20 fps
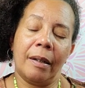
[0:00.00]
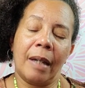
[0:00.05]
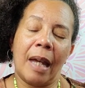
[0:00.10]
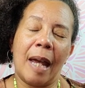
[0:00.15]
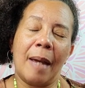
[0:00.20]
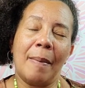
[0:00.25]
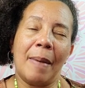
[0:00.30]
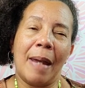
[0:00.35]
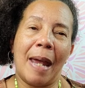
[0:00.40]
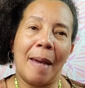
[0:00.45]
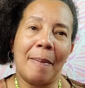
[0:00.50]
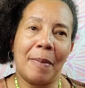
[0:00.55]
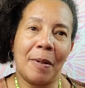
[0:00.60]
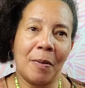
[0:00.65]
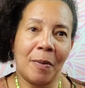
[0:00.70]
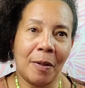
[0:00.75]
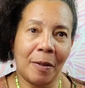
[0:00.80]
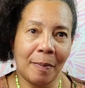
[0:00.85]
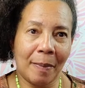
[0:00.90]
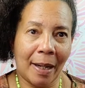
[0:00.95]
I'm happy
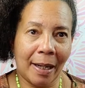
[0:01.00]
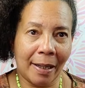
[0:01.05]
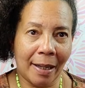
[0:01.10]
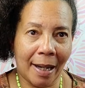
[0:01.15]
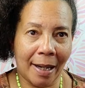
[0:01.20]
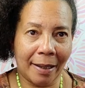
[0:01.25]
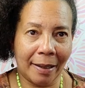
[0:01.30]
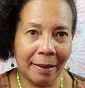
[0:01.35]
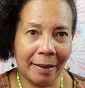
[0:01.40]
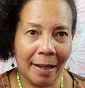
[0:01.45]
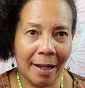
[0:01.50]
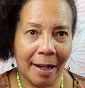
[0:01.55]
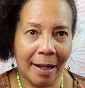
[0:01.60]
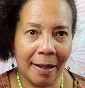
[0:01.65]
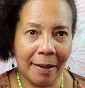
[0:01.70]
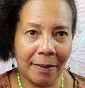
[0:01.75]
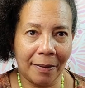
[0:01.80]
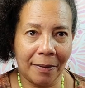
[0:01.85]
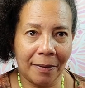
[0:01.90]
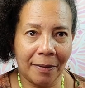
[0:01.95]
with my lot in
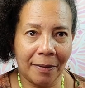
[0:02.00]
life.